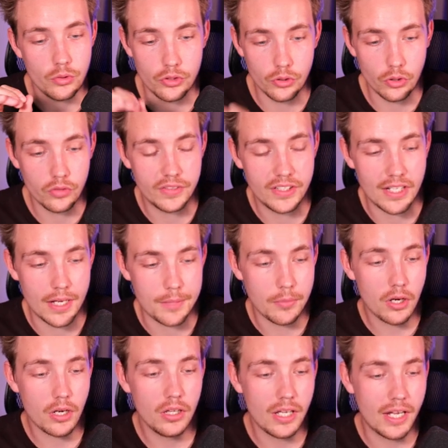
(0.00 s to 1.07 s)
YOLOv9
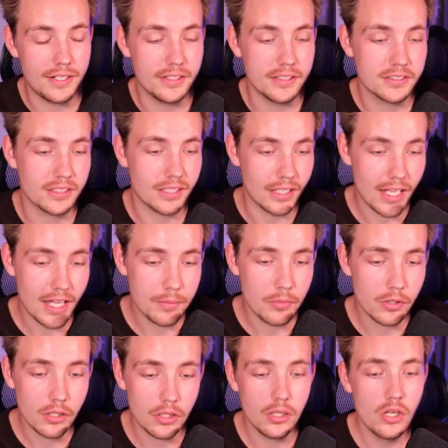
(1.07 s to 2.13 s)
model and this GELAN
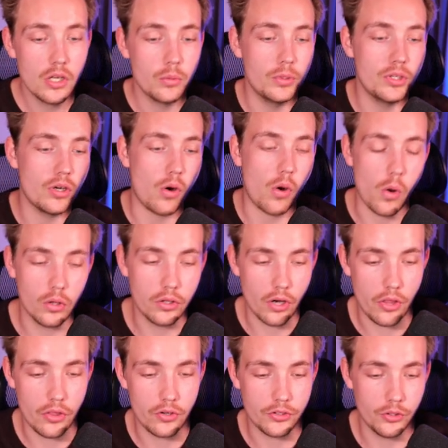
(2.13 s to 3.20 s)
model with all the
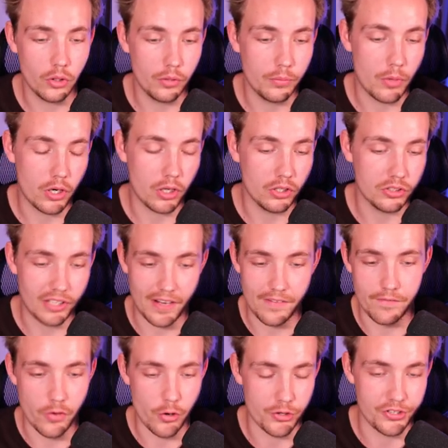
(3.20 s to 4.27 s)
other YOLO models and
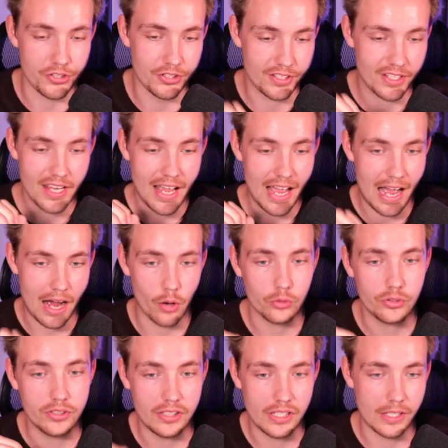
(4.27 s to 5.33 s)
versions out
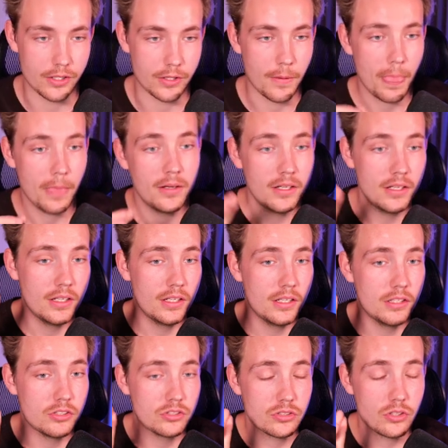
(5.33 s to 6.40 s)
there.
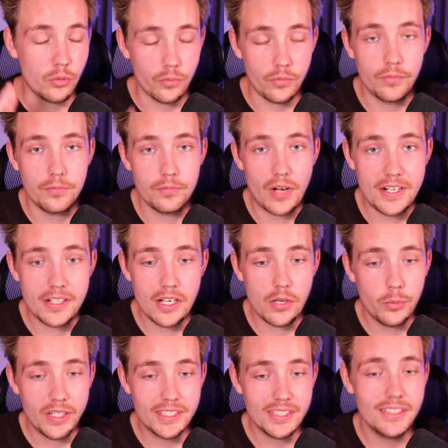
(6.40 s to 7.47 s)
So right now
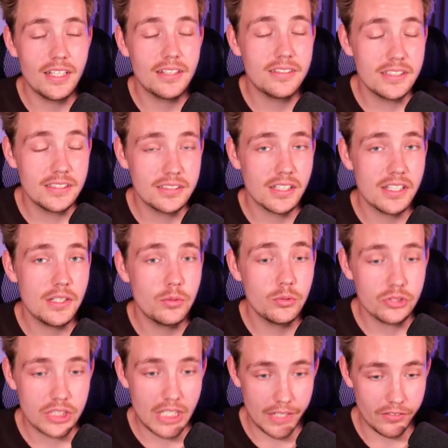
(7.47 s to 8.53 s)
we can see that this is the new
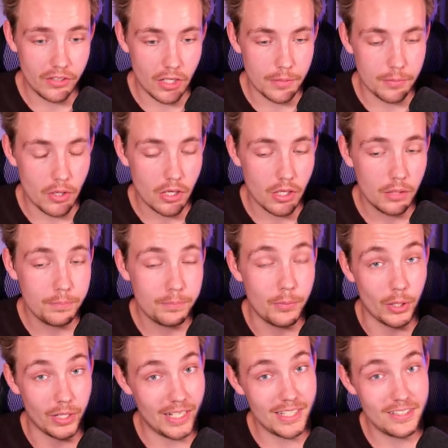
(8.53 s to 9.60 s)
state-of-the-art model,
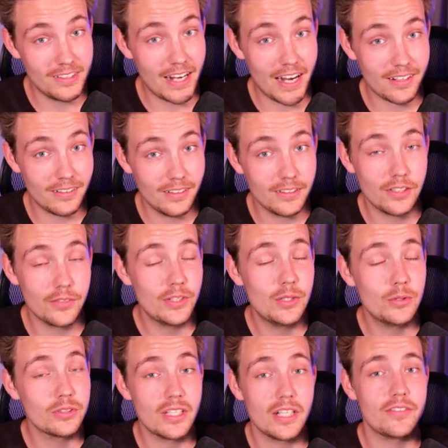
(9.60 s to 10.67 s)
but is it actually like the
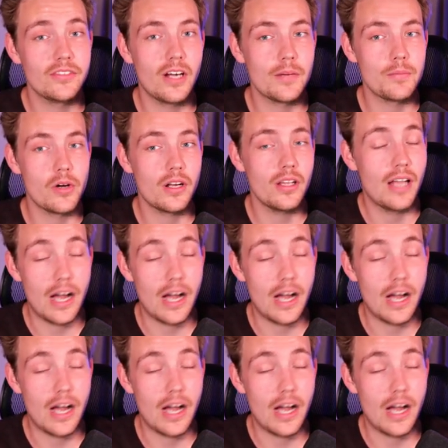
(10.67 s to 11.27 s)
new state-of-the-art model?